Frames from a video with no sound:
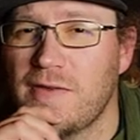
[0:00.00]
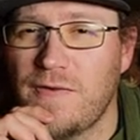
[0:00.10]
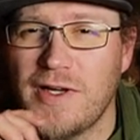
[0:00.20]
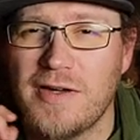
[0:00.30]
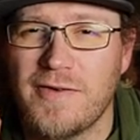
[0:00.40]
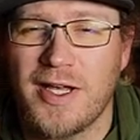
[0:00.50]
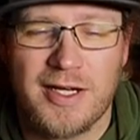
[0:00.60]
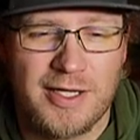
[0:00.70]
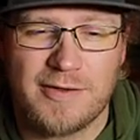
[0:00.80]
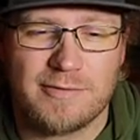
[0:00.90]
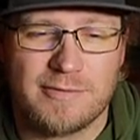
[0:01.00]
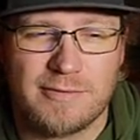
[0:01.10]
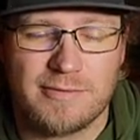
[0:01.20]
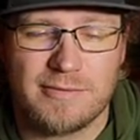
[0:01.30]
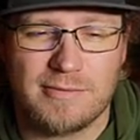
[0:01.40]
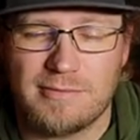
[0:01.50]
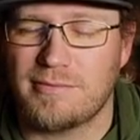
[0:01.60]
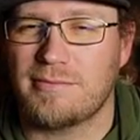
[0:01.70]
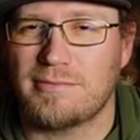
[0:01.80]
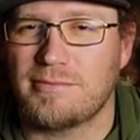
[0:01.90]
if you have any,
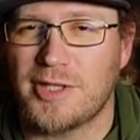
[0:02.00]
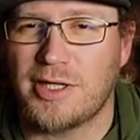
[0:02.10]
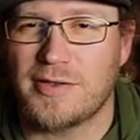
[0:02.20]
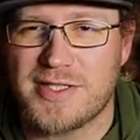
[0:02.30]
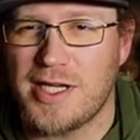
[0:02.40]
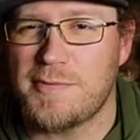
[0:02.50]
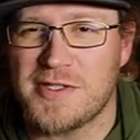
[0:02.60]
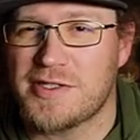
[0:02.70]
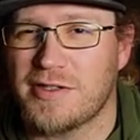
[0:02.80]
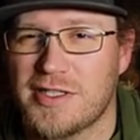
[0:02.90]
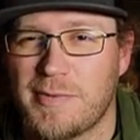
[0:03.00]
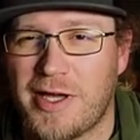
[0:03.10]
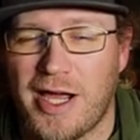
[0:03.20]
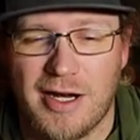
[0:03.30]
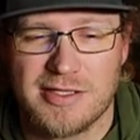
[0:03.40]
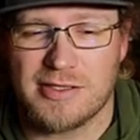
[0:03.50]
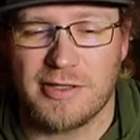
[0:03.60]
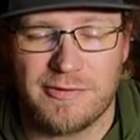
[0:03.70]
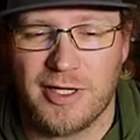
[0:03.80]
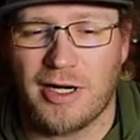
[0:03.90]
you know, tips and tricks about how to
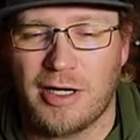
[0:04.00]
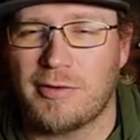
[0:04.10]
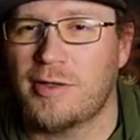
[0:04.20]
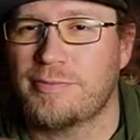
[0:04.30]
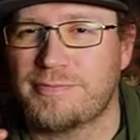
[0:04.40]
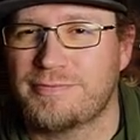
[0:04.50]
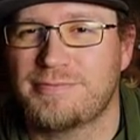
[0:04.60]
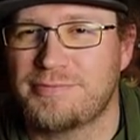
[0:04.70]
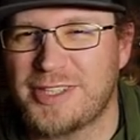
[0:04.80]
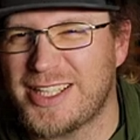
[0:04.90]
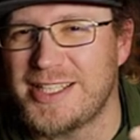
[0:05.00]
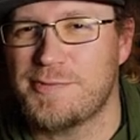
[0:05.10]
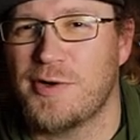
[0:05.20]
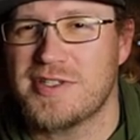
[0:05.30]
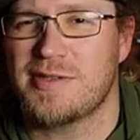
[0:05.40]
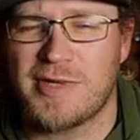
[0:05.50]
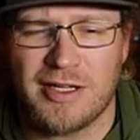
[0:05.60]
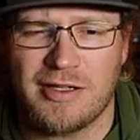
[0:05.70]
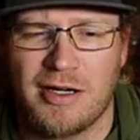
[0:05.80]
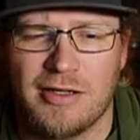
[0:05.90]
surf in an R1, please post them
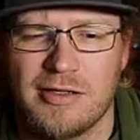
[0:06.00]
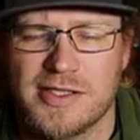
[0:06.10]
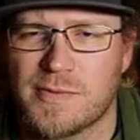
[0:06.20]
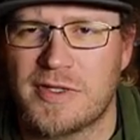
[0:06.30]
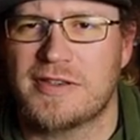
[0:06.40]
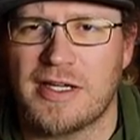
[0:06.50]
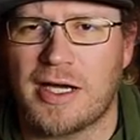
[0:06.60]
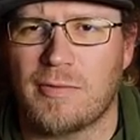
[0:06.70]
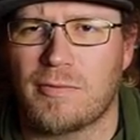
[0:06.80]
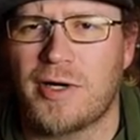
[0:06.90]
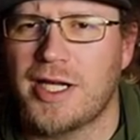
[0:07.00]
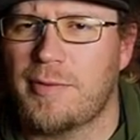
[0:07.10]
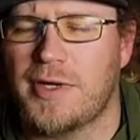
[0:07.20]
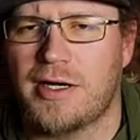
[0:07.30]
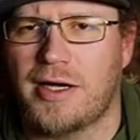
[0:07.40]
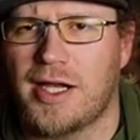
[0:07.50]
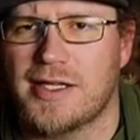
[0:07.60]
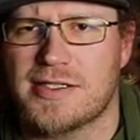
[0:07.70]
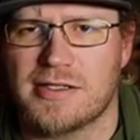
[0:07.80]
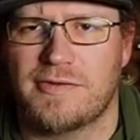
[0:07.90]
down there. It's one thing I want to get better at,
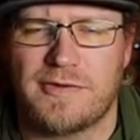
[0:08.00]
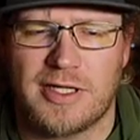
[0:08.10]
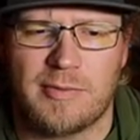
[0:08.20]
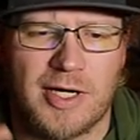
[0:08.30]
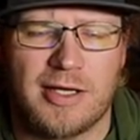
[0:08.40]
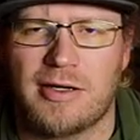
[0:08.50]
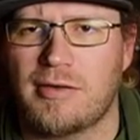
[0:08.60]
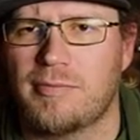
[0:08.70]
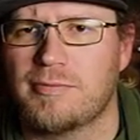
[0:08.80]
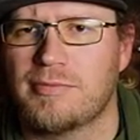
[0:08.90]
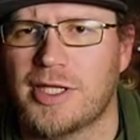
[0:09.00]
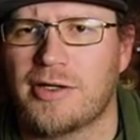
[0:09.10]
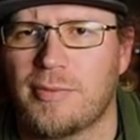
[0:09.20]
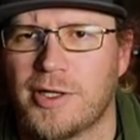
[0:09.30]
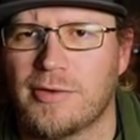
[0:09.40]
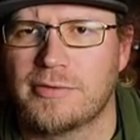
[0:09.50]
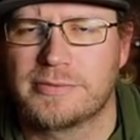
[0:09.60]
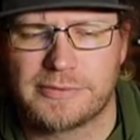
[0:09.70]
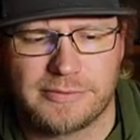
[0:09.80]
is surfing in my little boat.